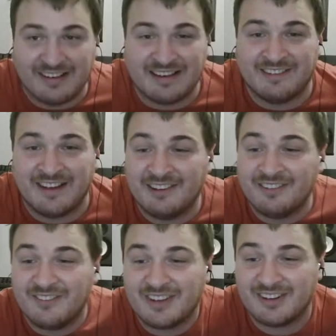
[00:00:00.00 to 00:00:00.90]
will leave
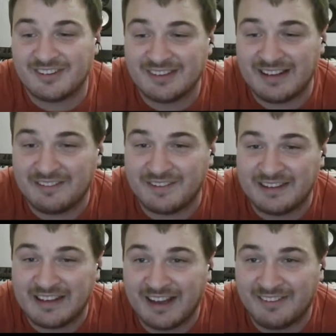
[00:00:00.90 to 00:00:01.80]
now because I
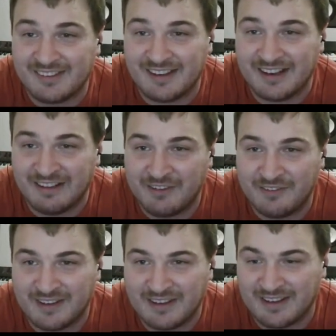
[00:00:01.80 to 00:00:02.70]
think I have said
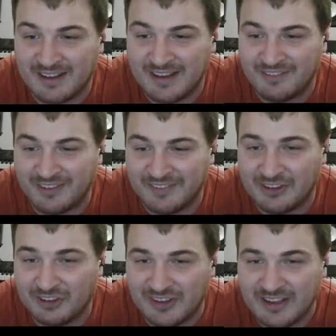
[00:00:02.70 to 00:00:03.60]
everything I
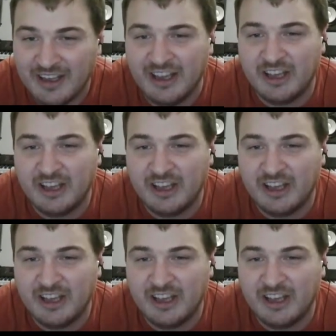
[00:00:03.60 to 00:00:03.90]
wanted to say.